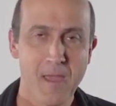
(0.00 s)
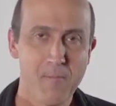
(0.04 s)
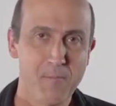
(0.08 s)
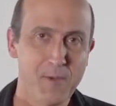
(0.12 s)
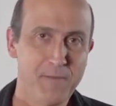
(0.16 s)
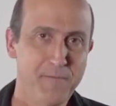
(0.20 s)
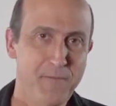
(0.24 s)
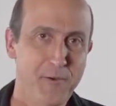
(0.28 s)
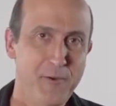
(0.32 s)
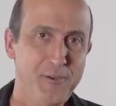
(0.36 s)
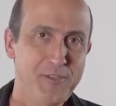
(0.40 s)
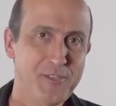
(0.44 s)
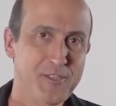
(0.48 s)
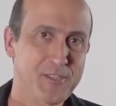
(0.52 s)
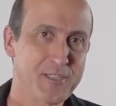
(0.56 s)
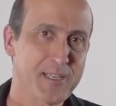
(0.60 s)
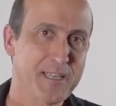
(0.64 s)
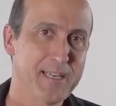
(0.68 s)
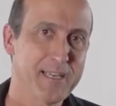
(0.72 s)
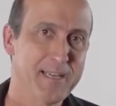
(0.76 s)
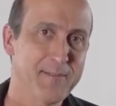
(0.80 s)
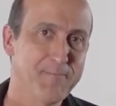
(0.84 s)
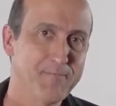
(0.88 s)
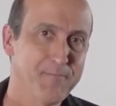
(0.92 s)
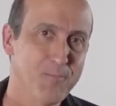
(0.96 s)
But first,
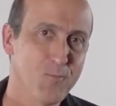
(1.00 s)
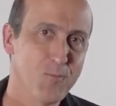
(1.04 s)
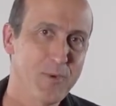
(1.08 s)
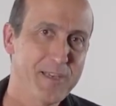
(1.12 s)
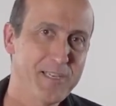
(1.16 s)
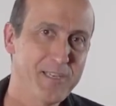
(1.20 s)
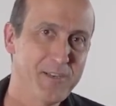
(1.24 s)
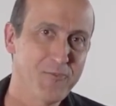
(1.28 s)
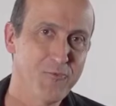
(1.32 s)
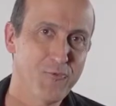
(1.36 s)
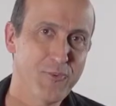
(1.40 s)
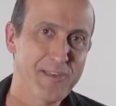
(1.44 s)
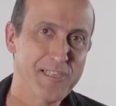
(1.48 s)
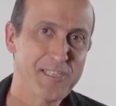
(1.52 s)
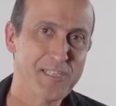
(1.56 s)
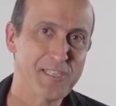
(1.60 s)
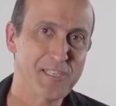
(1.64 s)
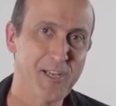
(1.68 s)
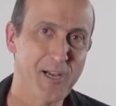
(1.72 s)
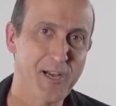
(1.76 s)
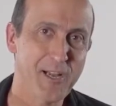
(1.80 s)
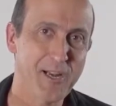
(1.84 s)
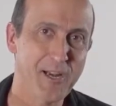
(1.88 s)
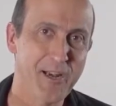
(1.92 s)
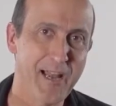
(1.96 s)
we
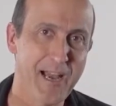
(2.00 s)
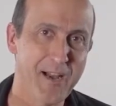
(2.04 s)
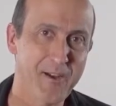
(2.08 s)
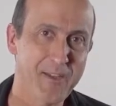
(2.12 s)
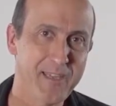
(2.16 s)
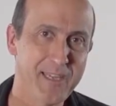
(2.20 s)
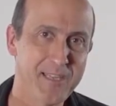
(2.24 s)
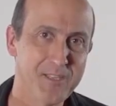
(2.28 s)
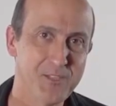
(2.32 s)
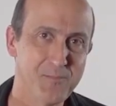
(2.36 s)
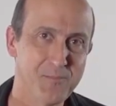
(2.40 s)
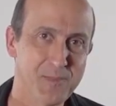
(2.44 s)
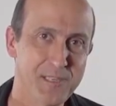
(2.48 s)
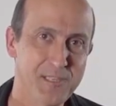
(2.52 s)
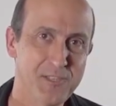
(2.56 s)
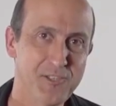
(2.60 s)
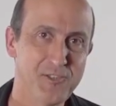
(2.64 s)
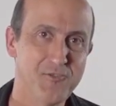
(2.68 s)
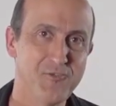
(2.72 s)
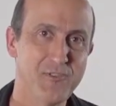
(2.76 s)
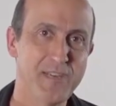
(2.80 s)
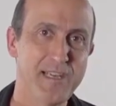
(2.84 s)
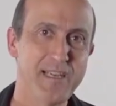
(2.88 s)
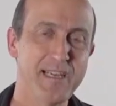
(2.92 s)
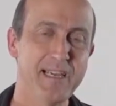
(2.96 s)
restarted our kids
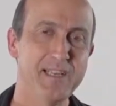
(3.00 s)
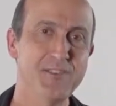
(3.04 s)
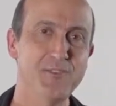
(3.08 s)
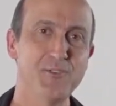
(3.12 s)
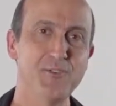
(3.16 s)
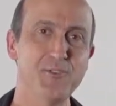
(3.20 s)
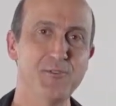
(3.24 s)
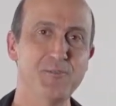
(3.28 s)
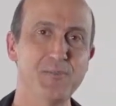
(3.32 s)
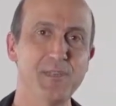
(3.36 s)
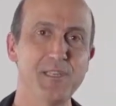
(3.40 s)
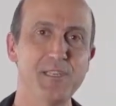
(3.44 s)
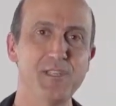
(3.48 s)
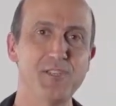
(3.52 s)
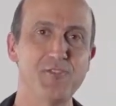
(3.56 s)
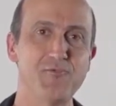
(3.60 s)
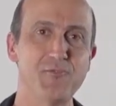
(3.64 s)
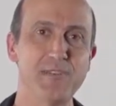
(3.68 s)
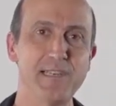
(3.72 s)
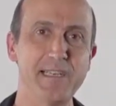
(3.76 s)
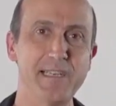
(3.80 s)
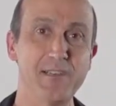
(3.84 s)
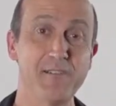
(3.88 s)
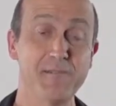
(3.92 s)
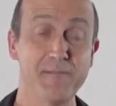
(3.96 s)
ministry and youth
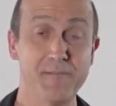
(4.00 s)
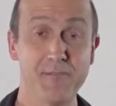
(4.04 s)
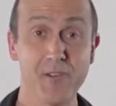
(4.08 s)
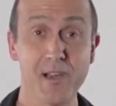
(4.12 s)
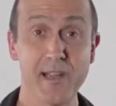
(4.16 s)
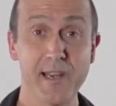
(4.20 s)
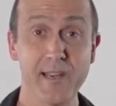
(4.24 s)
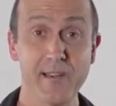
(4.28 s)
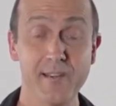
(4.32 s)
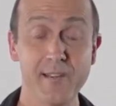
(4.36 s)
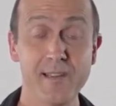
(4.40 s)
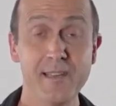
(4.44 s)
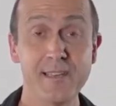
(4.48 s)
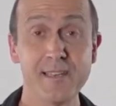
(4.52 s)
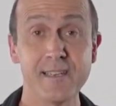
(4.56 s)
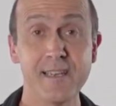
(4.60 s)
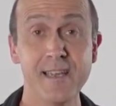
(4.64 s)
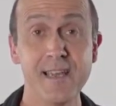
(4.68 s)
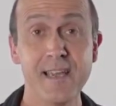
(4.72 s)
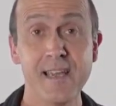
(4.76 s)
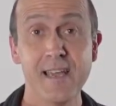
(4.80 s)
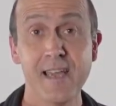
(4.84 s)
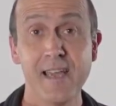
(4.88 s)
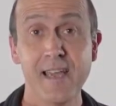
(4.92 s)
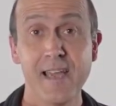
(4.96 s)
ministry on Friday night,
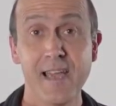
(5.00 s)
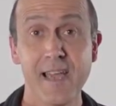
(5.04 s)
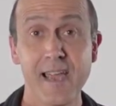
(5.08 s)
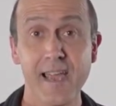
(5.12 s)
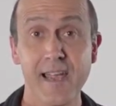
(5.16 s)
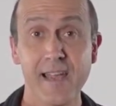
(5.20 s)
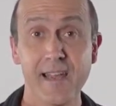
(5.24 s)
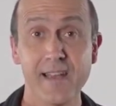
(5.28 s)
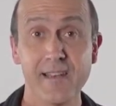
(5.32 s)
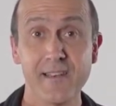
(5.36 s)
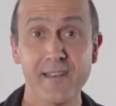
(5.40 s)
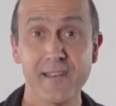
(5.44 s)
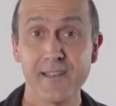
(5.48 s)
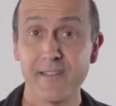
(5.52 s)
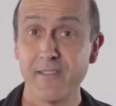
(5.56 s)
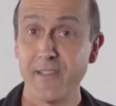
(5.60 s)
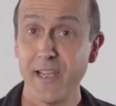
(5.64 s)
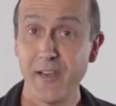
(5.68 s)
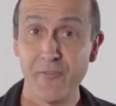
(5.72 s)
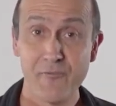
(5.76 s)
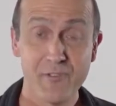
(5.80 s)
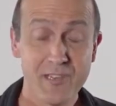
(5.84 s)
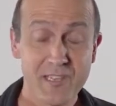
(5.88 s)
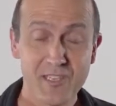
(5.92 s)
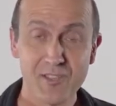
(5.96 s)
and
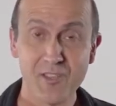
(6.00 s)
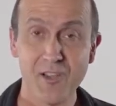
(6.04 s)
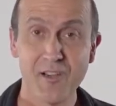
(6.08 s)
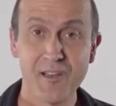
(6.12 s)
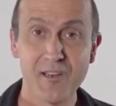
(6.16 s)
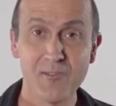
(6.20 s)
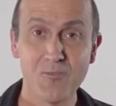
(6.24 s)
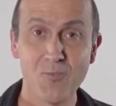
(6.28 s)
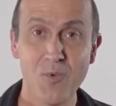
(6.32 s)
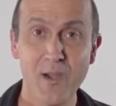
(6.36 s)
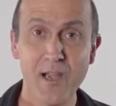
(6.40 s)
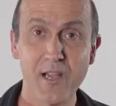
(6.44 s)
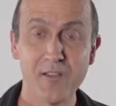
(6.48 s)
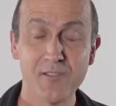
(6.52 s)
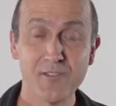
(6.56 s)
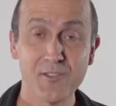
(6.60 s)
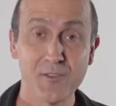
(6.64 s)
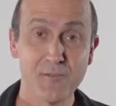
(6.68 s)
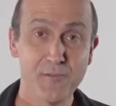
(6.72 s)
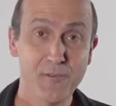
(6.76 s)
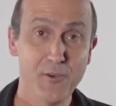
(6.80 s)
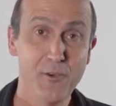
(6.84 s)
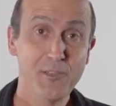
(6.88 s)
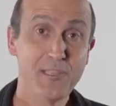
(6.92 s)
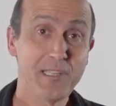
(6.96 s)
they restarted well.
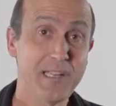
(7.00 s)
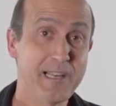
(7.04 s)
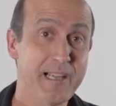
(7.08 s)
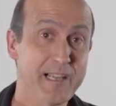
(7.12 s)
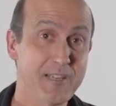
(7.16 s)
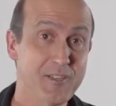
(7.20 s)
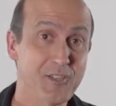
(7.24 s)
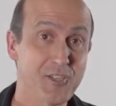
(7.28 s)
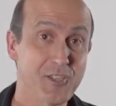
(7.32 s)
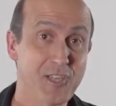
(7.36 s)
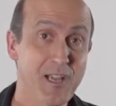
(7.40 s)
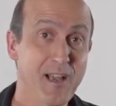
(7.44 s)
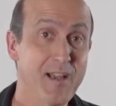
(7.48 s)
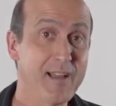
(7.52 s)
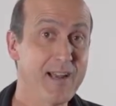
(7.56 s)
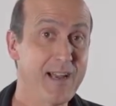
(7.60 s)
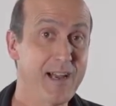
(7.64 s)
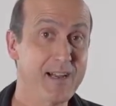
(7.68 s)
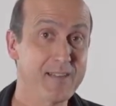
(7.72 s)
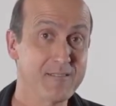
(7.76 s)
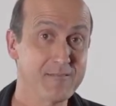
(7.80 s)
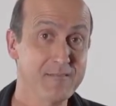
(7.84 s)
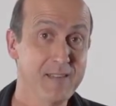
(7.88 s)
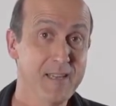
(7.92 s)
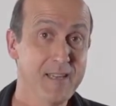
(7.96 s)
So firstly, a shout
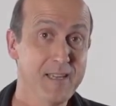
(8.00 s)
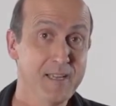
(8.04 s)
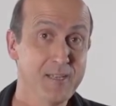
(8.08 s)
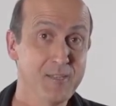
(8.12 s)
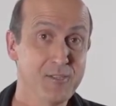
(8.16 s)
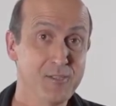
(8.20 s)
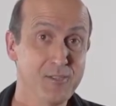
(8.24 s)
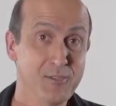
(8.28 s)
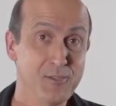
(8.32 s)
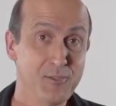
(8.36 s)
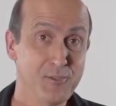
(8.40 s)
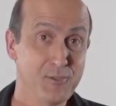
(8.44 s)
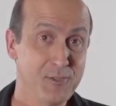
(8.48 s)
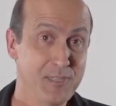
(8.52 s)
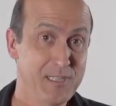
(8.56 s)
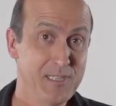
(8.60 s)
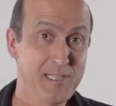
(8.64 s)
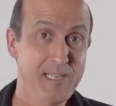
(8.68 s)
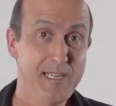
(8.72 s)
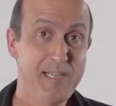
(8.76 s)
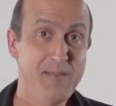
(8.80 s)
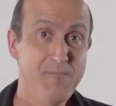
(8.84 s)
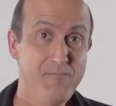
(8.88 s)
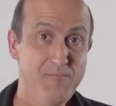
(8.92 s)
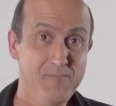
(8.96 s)
out to the
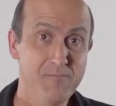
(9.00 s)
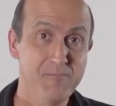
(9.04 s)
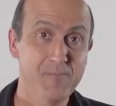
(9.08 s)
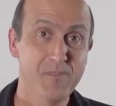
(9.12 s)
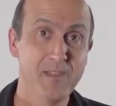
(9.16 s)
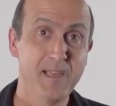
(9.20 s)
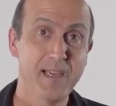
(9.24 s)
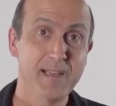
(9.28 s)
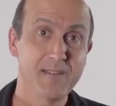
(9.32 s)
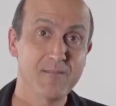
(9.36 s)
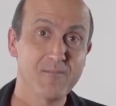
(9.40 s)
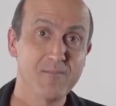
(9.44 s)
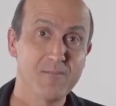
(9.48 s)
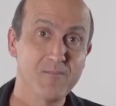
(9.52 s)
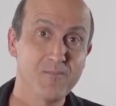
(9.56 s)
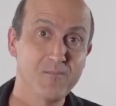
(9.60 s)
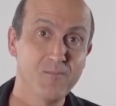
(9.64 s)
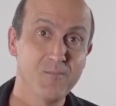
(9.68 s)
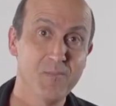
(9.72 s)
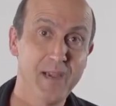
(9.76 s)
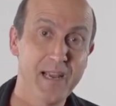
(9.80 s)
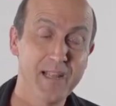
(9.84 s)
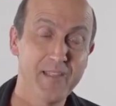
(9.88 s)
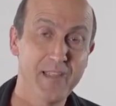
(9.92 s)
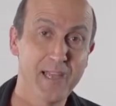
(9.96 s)
team that
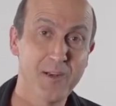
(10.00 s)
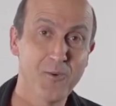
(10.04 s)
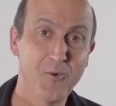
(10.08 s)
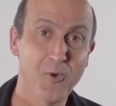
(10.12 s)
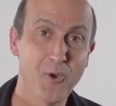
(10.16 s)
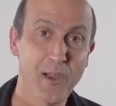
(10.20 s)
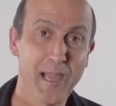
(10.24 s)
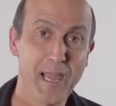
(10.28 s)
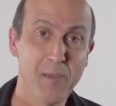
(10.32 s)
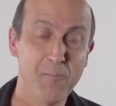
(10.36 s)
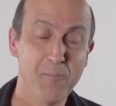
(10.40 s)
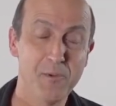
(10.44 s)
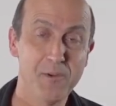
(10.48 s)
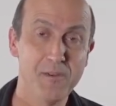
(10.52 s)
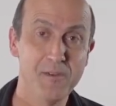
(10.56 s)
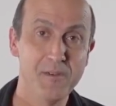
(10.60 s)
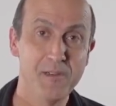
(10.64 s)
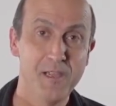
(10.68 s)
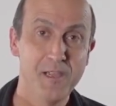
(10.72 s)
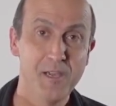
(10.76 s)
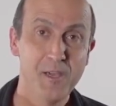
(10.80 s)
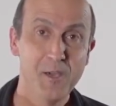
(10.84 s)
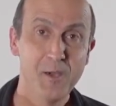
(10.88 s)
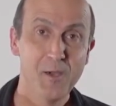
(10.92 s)
made that all happen.